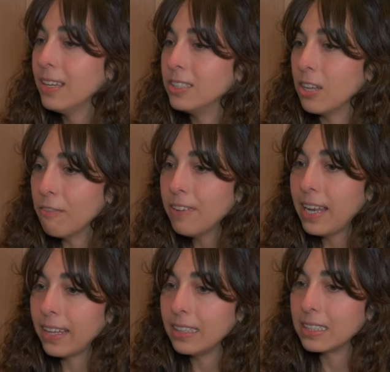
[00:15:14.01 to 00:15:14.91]
So I feel
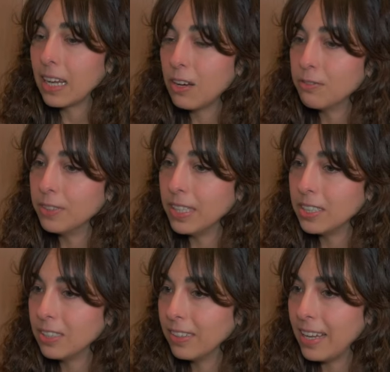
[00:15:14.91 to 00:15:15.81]
like this kind of
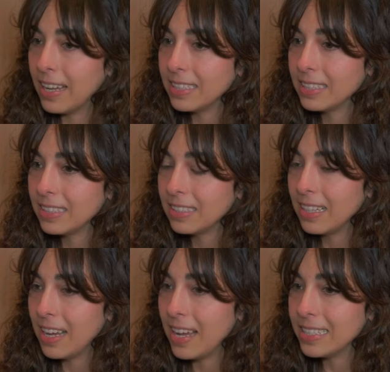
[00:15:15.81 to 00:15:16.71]
foundation is
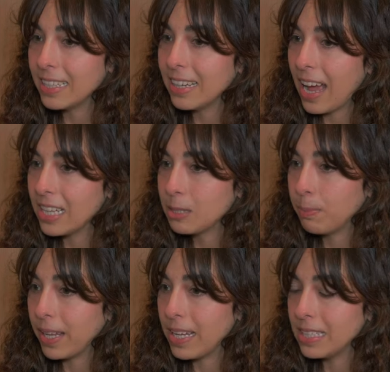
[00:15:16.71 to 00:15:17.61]
is a nice
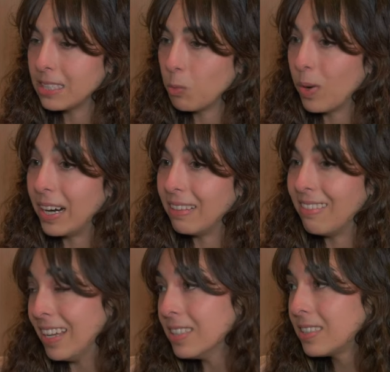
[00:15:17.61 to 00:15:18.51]
place where
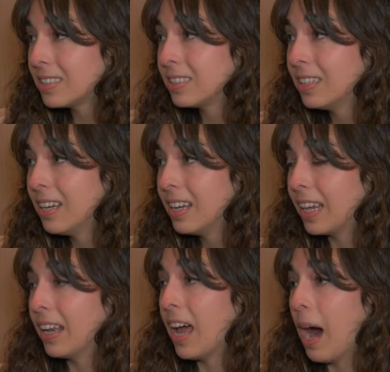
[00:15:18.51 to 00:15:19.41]
this
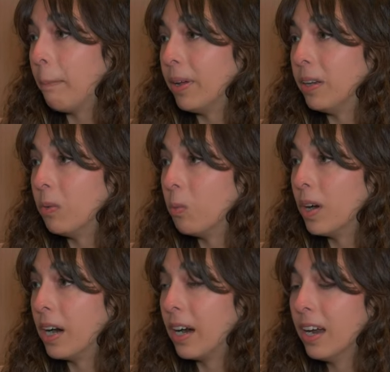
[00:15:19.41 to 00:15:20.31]
can happen,
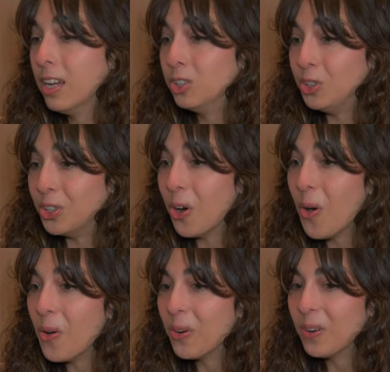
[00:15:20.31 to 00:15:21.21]
where
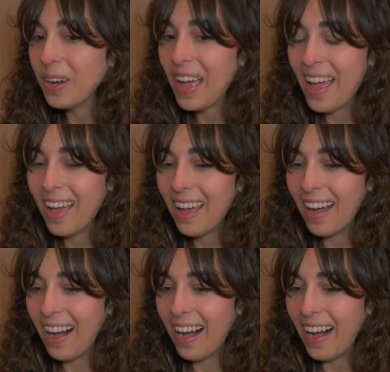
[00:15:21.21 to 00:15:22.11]
young
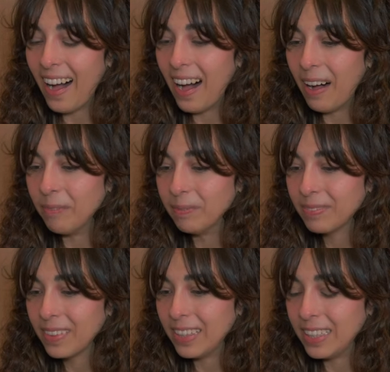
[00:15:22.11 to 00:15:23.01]
uh,
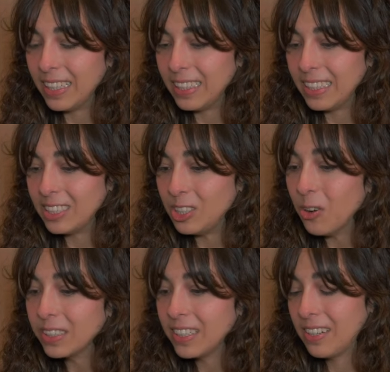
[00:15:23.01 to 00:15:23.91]
this
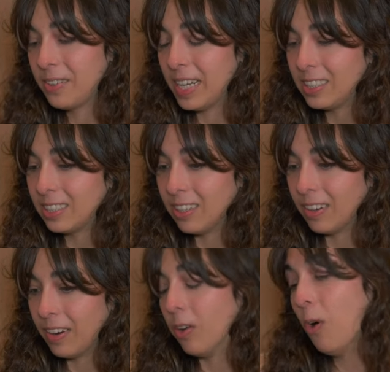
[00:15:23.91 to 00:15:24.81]
young
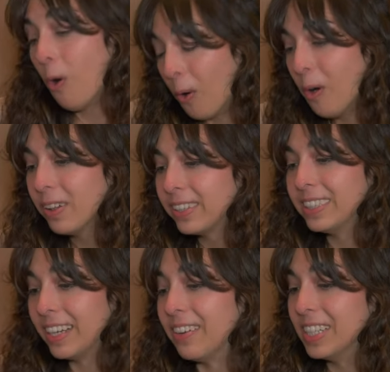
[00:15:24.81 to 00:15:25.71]
generation or, or all the
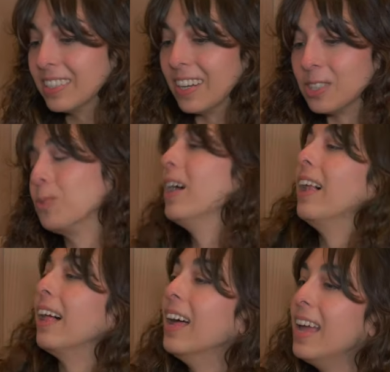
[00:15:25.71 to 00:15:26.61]
generation as
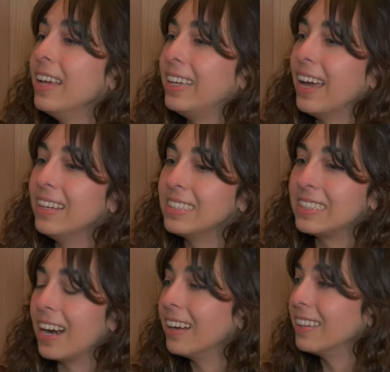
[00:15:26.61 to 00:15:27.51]
well can
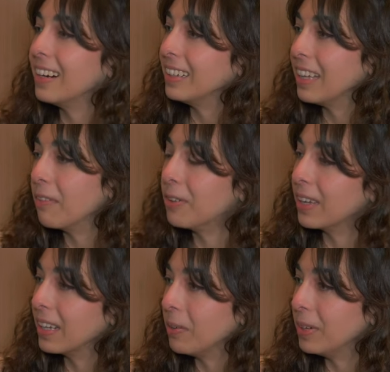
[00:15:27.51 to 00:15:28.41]
start their their
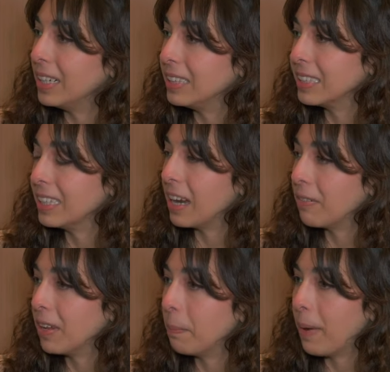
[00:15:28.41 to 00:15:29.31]
careers, their
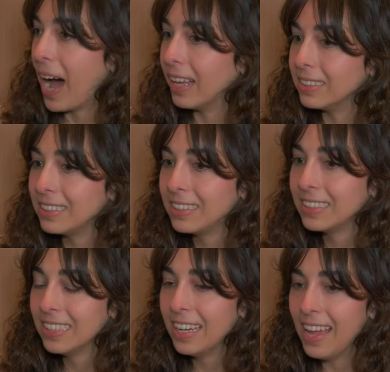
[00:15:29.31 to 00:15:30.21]
real paths,
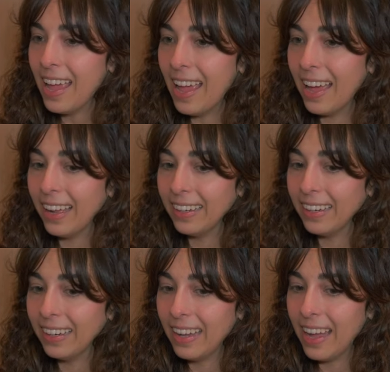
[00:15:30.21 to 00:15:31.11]

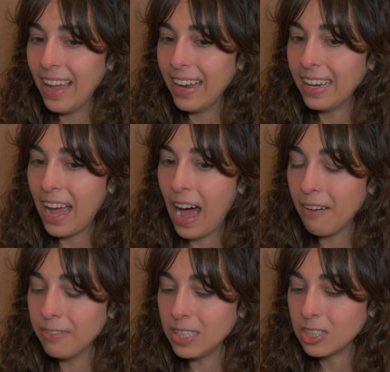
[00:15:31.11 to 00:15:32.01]
and and
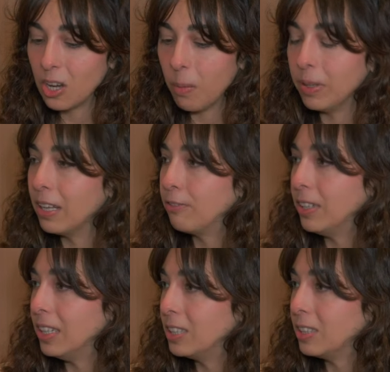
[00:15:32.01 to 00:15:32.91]
have this common
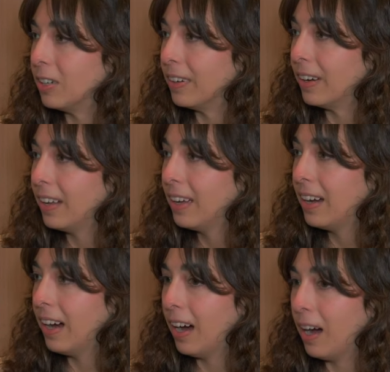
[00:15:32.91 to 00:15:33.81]
definition
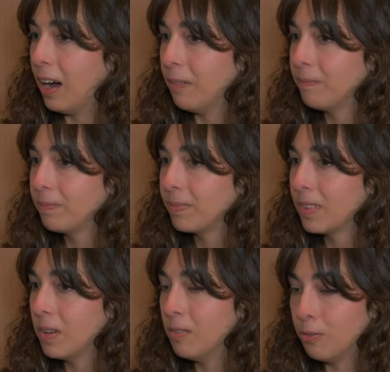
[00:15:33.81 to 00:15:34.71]
uh,
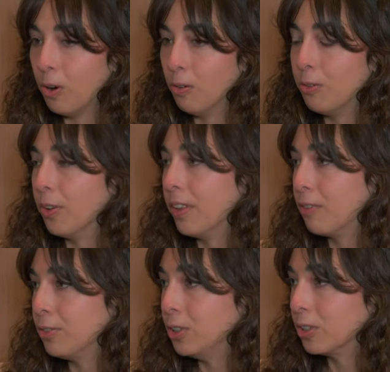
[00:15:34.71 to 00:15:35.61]
for, for their
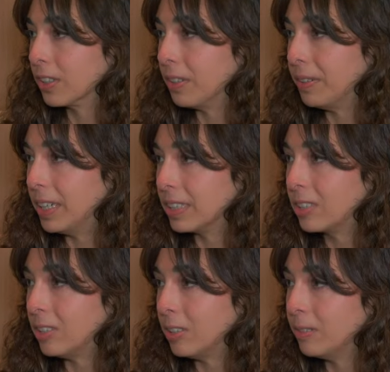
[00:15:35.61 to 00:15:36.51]
future
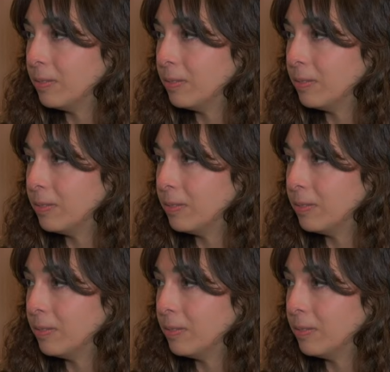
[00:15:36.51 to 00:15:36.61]
careers too.